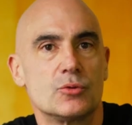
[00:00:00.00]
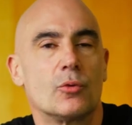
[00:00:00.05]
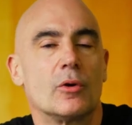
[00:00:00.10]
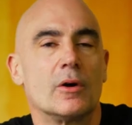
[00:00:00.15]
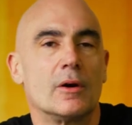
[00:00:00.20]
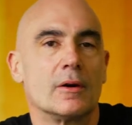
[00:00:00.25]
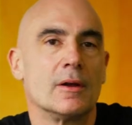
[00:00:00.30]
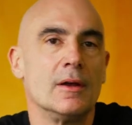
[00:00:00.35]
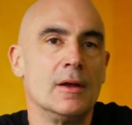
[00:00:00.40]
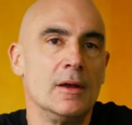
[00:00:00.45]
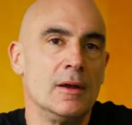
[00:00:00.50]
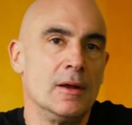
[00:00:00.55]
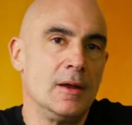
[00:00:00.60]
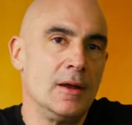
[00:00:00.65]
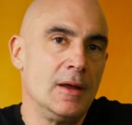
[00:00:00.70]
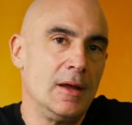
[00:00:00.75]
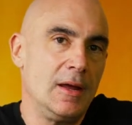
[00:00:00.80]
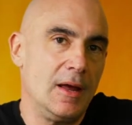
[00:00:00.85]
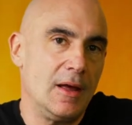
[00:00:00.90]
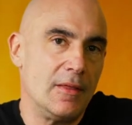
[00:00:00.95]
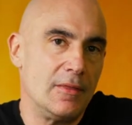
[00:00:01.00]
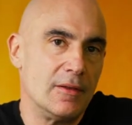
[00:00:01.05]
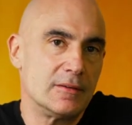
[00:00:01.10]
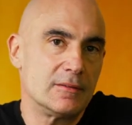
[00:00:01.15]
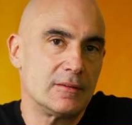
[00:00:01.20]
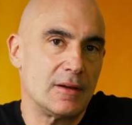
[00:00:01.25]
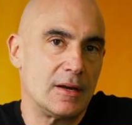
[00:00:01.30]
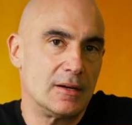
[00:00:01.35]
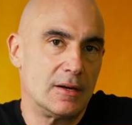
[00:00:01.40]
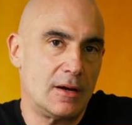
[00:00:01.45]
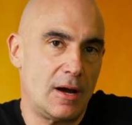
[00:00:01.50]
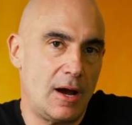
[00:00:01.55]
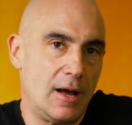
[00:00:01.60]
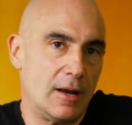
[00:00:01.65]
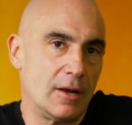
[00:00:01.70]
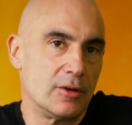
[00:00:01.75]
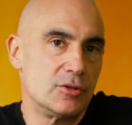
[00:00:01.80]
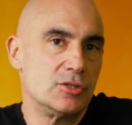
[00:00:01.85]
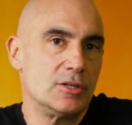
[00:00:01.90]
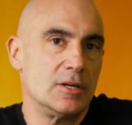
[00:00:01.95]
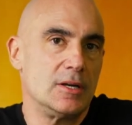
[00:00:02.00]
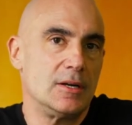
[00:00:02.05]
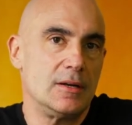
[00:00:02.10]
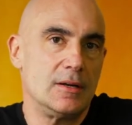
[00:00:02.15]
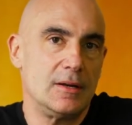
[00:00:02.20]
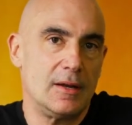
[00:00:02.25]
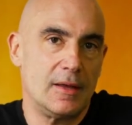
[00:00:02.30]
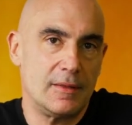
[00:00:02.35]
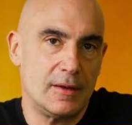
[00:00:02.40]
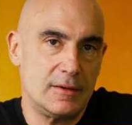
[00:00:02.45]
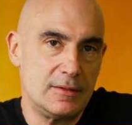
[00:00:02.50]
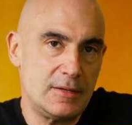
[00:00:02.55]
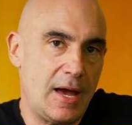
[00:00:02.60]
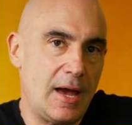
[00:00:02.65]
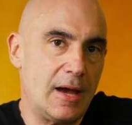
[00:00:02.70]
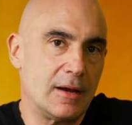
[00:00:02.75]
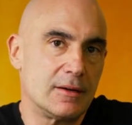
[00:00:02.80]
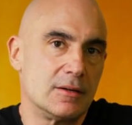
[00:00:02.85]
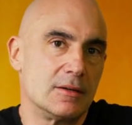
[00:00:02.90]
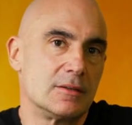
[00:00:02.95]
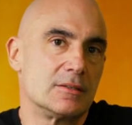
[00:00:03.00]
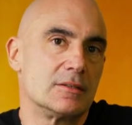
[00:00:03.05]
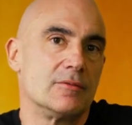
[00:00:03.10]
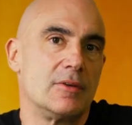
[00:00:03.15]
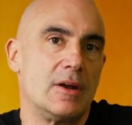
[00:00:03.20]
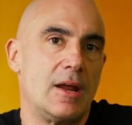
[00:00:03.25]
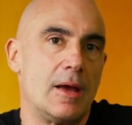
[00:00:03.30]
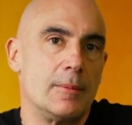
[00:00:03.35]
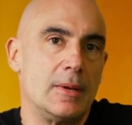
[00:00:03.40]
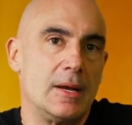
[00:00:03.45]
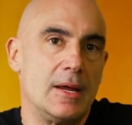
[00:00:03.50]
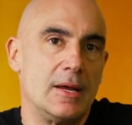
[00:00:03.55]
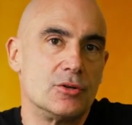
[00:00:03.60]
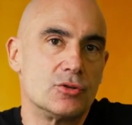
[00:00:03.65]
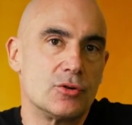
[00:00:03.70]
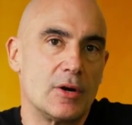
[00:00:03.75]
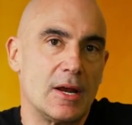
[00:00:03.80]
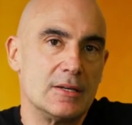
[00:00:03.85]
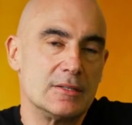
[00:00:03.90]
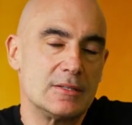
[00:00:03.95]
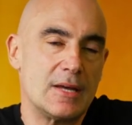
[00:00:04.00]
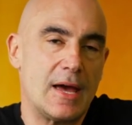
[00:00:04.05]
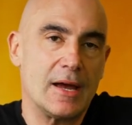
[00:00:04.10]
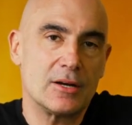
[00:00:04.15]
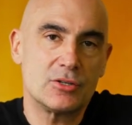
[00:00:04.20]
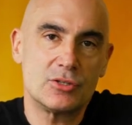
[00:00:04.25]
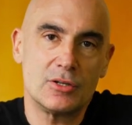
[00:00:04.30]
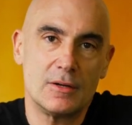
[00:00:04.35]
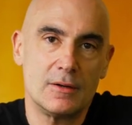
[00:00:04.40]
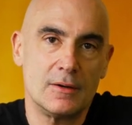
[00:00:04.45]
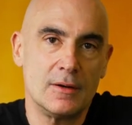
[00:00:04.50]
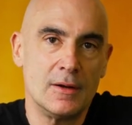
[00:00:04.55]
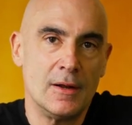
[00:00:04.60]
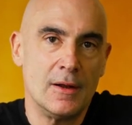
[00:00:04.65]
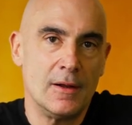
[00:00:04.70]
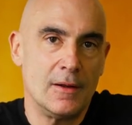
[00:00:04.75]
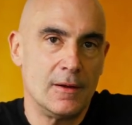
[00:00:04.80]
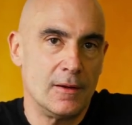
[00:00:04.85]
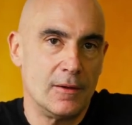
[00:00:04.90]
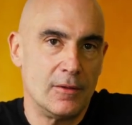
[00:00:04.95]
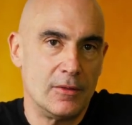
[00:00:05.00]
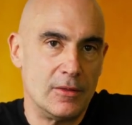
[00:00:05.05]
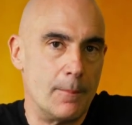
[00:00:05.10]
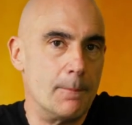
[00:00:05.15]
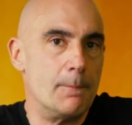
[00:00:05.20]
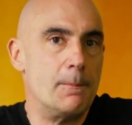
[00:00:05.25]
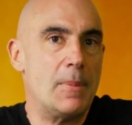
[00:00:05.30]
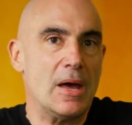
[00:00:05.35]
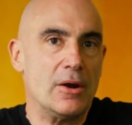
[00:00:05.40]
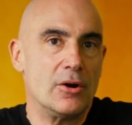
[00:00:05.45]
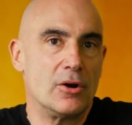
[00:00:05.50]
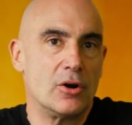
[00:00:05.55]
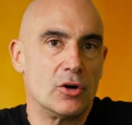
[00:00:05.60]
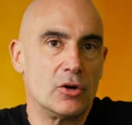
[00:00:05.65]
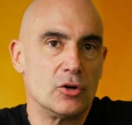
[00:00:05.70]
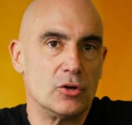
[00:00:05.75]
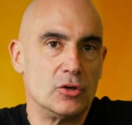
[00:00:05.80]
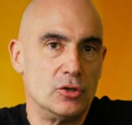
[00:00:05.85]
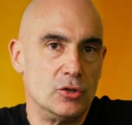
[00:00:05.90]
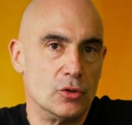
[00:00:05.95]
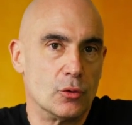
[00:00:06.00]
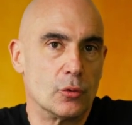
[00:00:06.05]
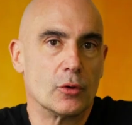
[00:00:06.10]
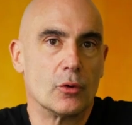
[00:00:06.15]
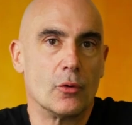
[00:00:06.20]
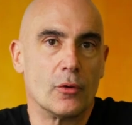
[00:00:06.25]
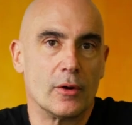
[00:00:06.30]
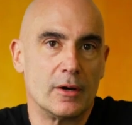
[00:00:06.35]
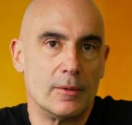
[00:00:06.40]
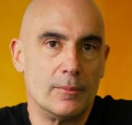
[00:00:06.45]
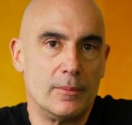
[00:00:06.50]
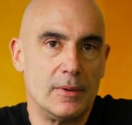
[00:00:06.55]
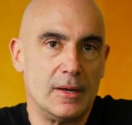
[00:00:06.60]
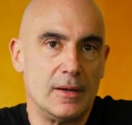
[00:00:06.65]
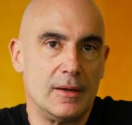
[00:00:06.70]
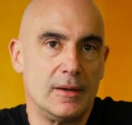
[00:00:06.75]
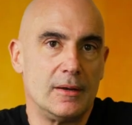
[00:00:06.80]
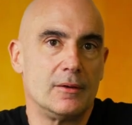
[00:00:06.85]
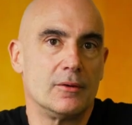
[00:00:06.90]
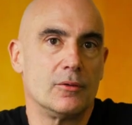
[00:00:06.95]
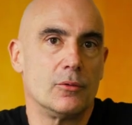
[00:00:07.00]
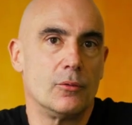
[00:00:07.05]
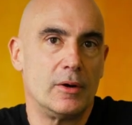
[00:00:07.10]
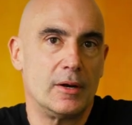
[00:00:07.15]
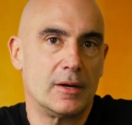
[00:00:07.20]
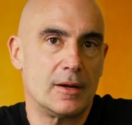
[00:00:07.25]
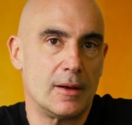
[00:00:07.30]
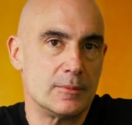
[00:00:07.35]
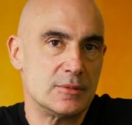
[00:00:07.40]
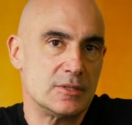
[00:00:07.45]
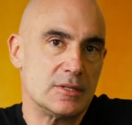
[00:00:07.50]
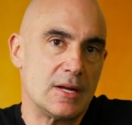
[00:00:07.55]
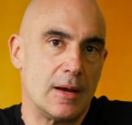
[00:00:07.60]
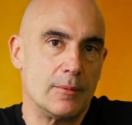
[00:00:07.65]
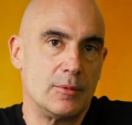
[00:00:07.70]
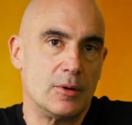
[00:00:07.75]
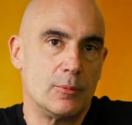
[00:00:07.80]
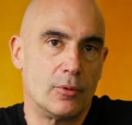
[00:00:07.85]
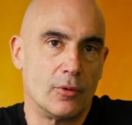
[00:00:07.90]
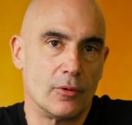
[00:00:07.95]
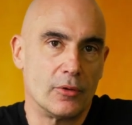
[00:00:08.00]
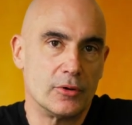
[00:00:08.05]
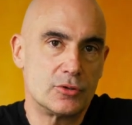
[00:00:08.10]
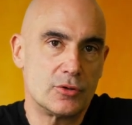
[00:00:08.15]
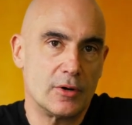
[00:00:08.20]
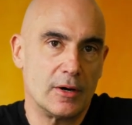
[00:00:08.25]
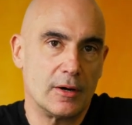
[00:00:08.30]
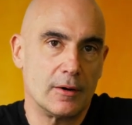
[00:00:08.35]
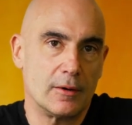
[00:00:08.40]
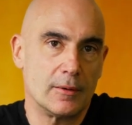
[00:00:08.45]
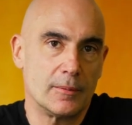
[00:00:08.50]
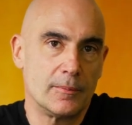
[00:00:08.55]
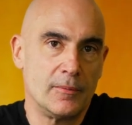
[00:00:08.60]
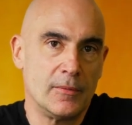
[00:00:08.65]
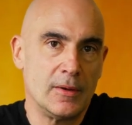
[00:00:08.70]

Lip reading: work, and the psychology and the tactics of an M&A transaction, the better you're going to be when it comes time to pull the trigger.